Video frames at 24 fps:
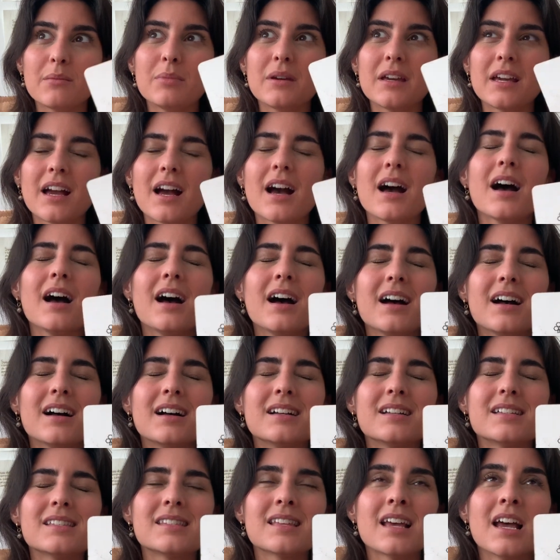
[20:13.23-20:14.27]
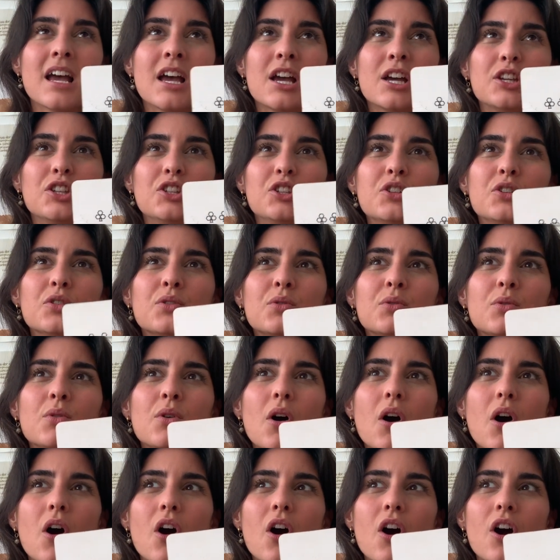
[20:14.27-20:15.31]
because
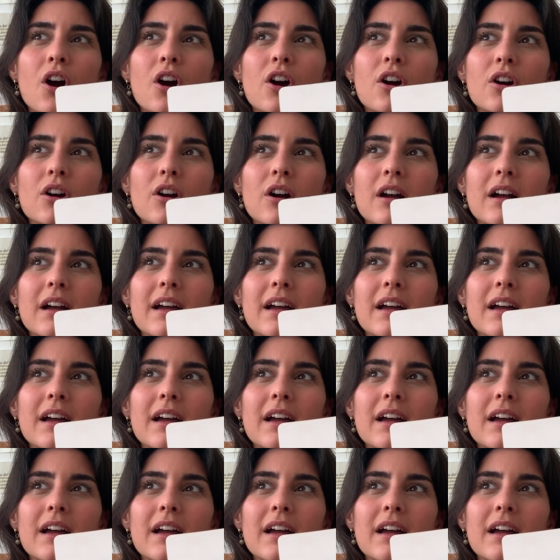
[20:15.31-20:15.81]
you are,